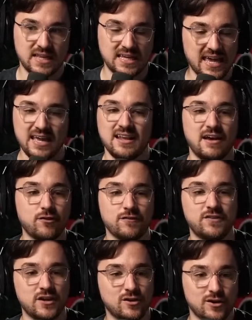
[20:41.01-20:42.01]
they can't ever
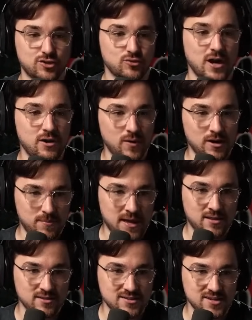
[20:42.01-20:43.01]
figure out the right way to
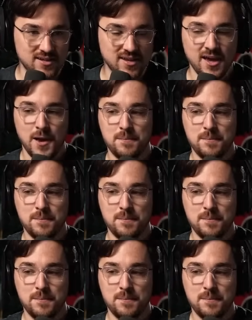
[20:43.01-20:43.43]
balance it